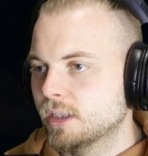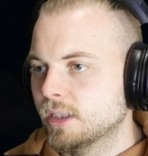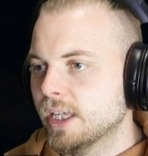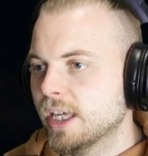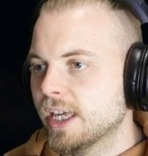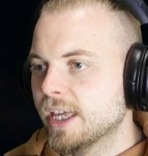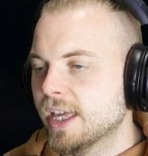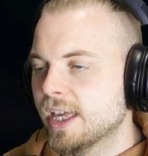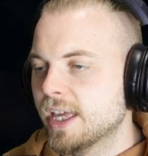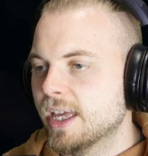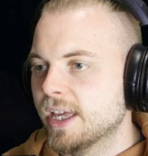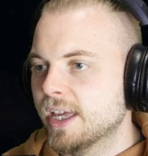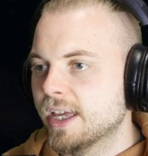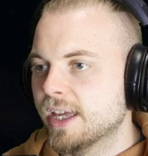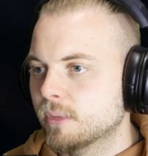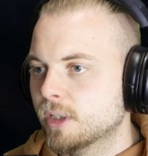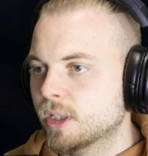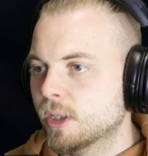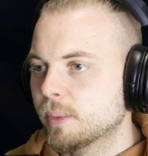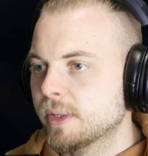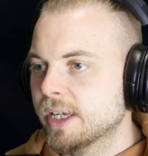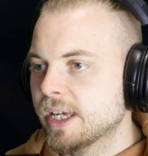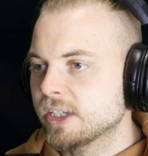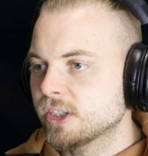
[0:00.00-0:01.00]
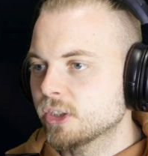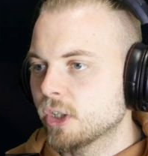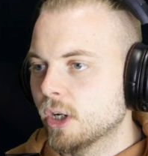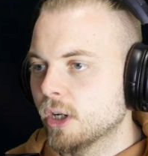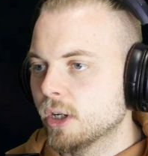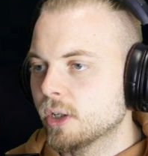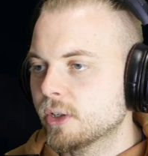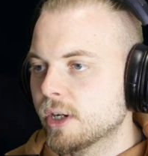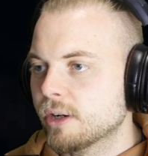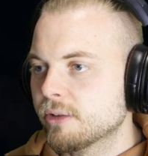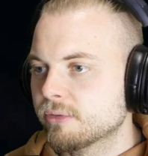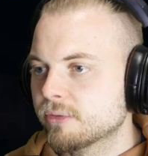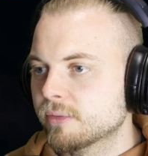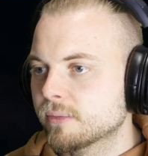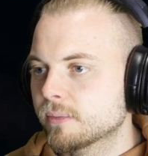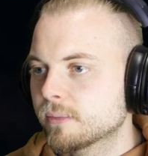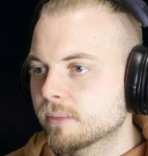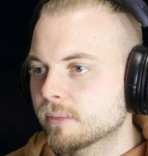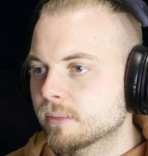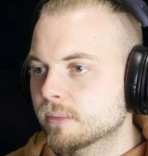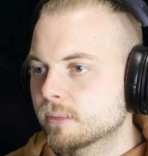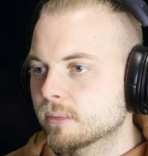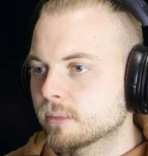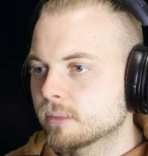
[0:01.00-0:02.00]
Yeah. Can we get his
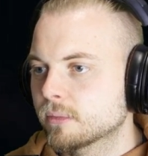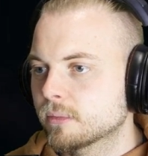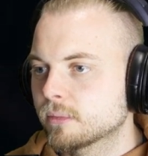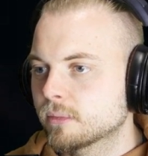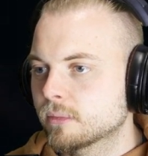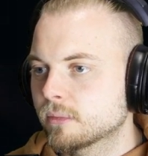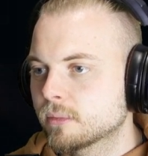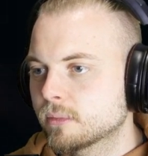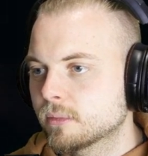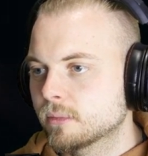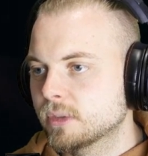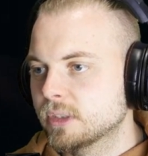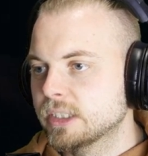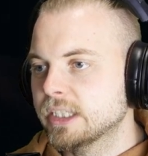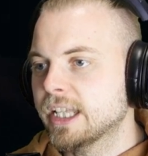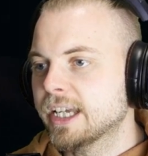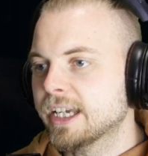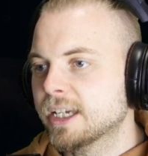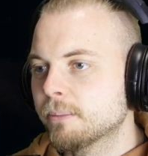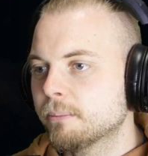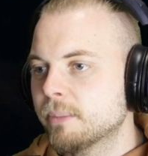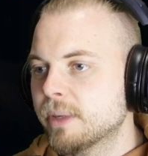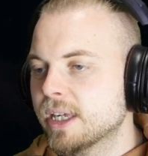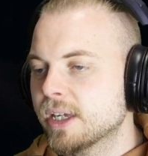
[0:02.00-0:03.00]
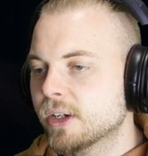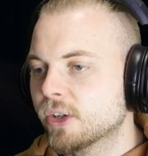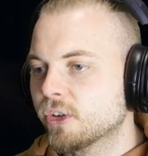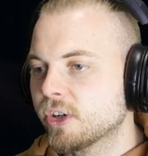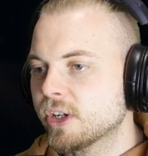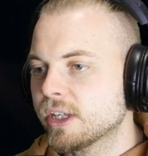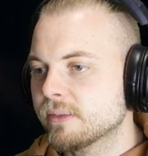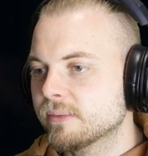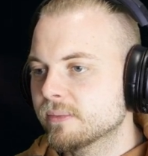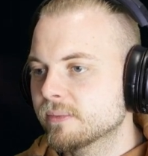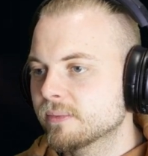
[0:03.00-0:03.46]
autograph? Is it like a meet and greet?